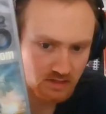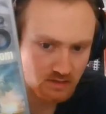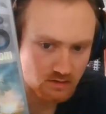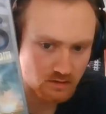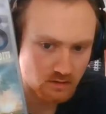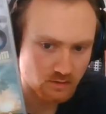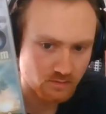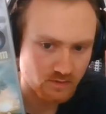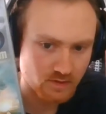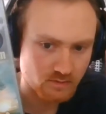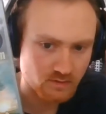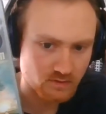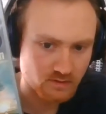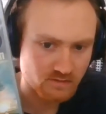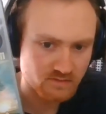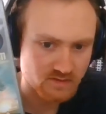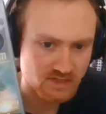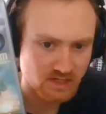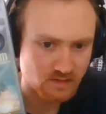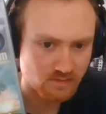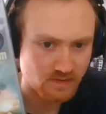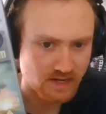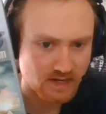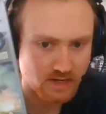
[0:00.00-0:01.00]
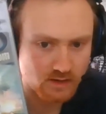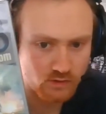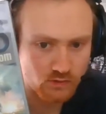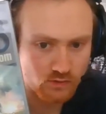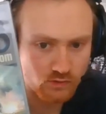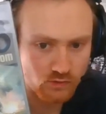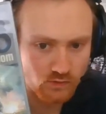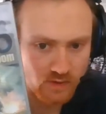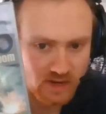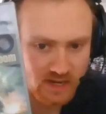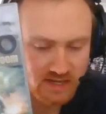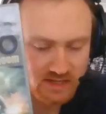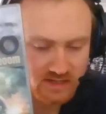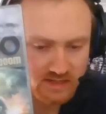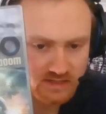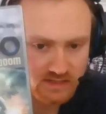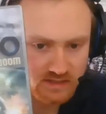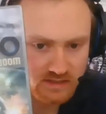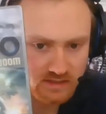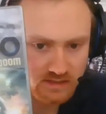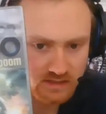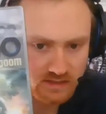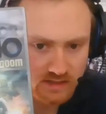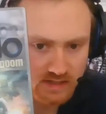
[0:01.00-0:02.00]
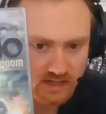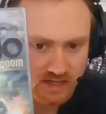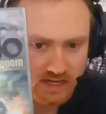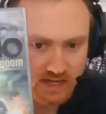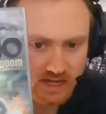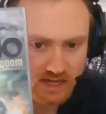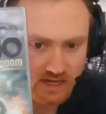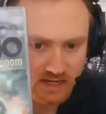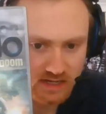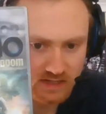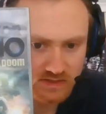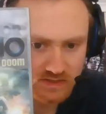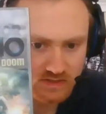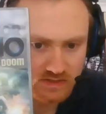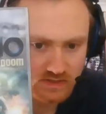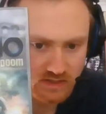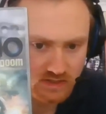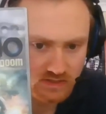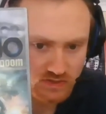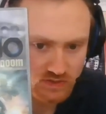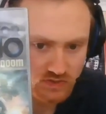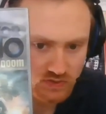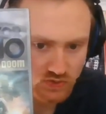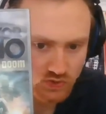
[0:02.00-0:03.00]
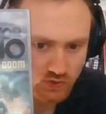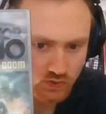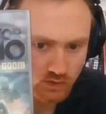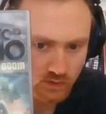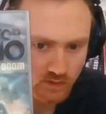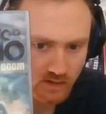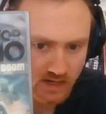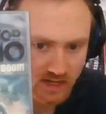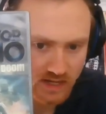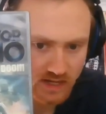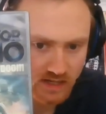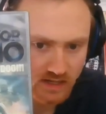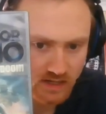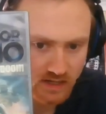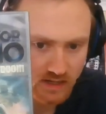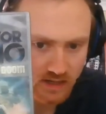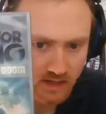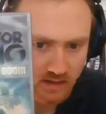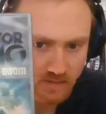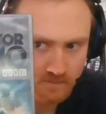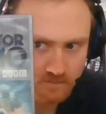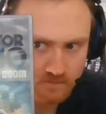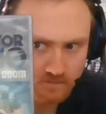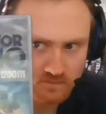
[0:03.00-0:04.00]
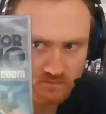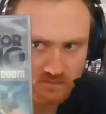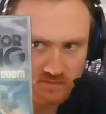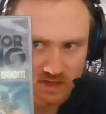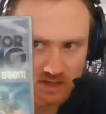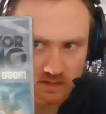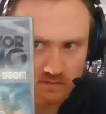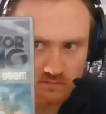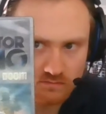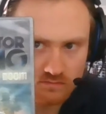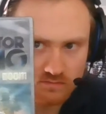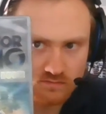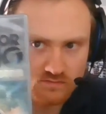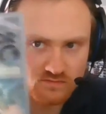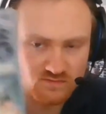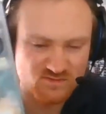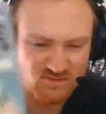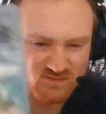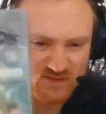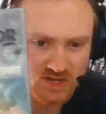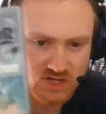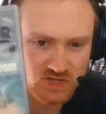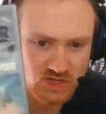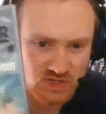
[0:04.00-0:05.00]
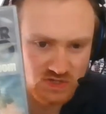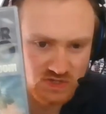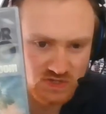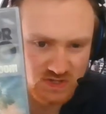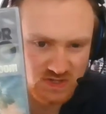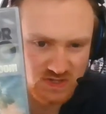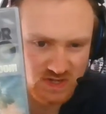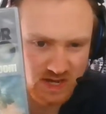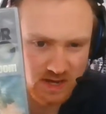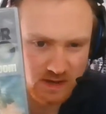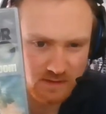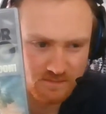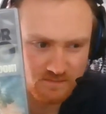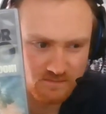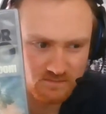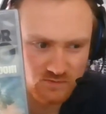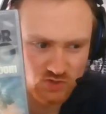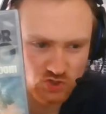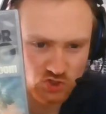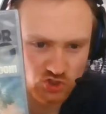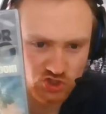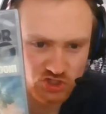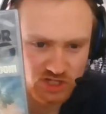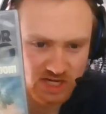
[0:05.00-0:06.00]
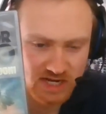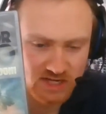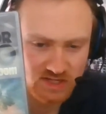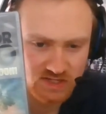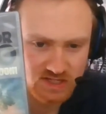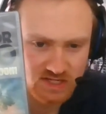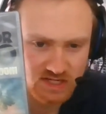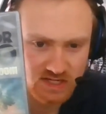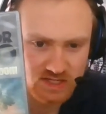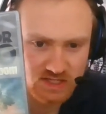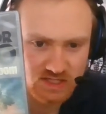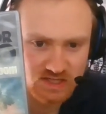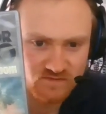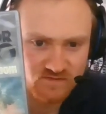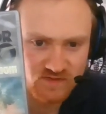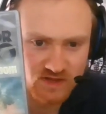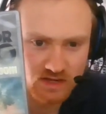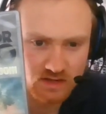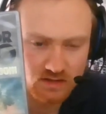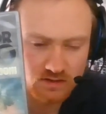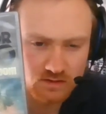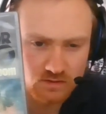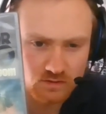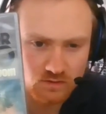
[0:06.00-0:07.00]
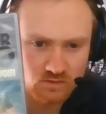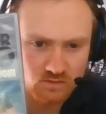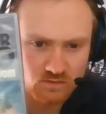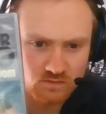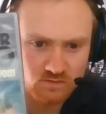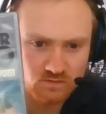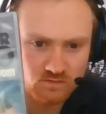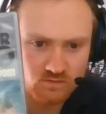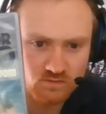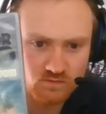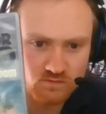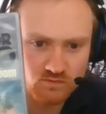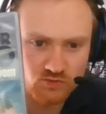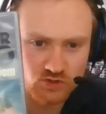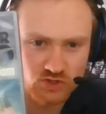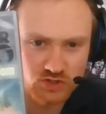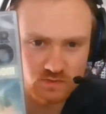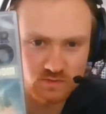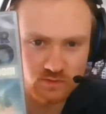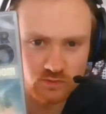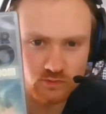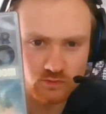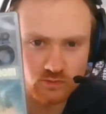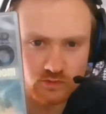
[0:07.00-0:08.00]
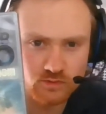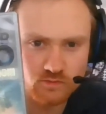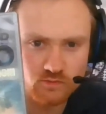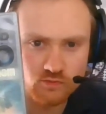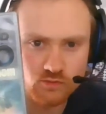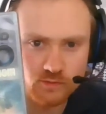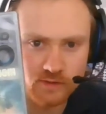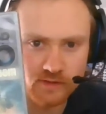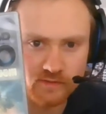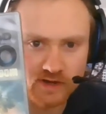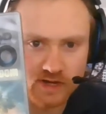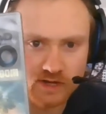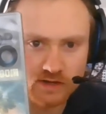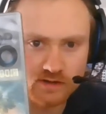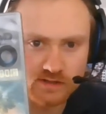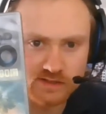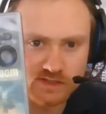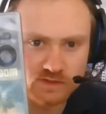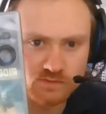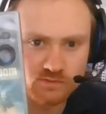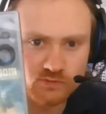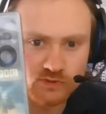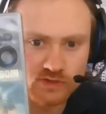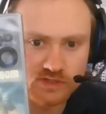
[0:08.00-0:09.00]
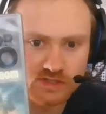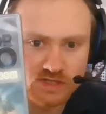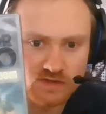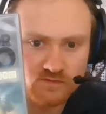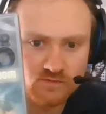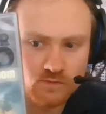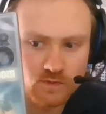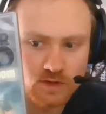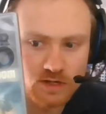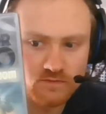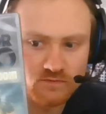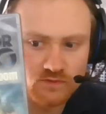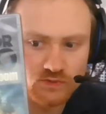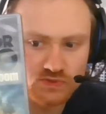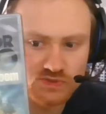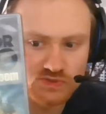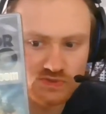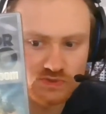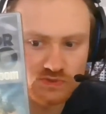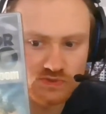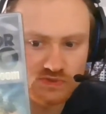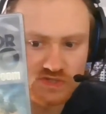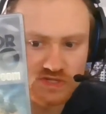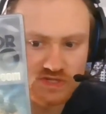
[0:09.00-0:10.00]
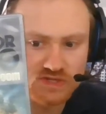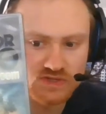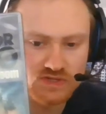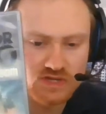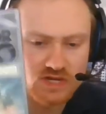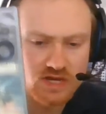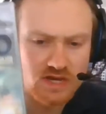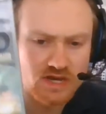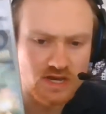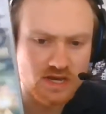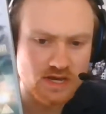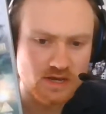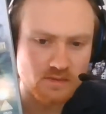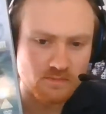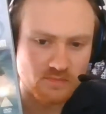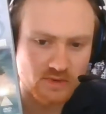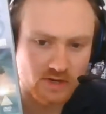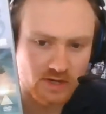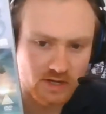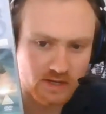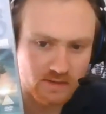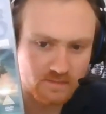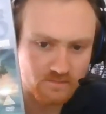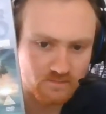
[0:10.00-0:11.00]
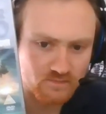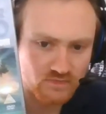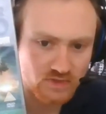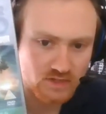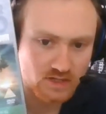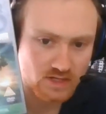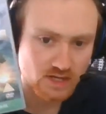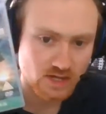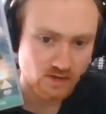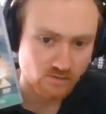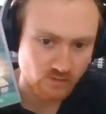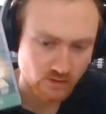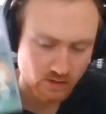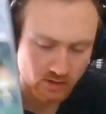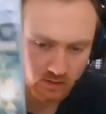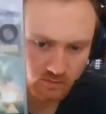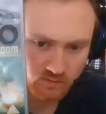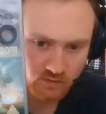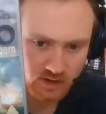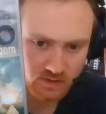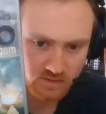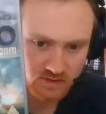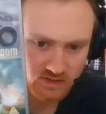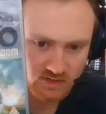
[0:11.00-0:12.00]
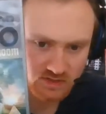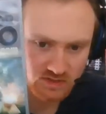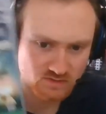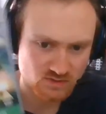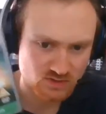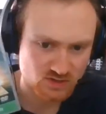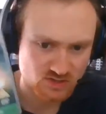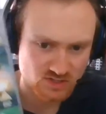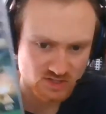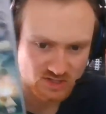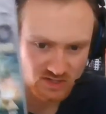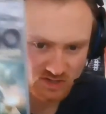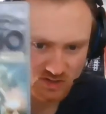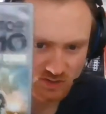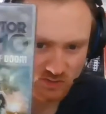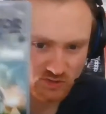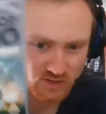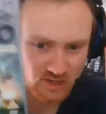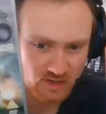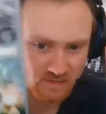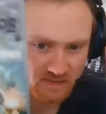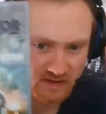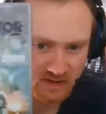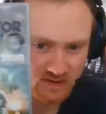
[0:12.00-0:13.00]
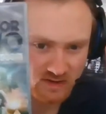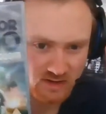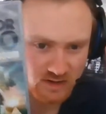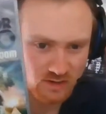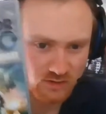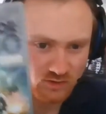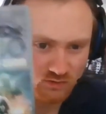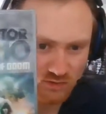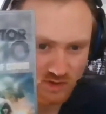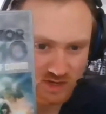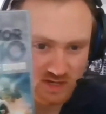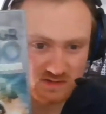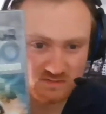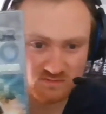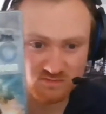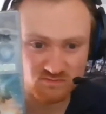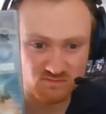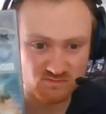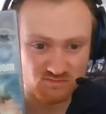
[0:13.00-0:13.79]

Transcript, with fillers: and a lot of people have said about how great it is as a story. Um, features um, John Challis in it as the villain, who British people would probably recognise as Boycie from Only Fools and Horses. But very good premise, just the whole thing about, you know, greed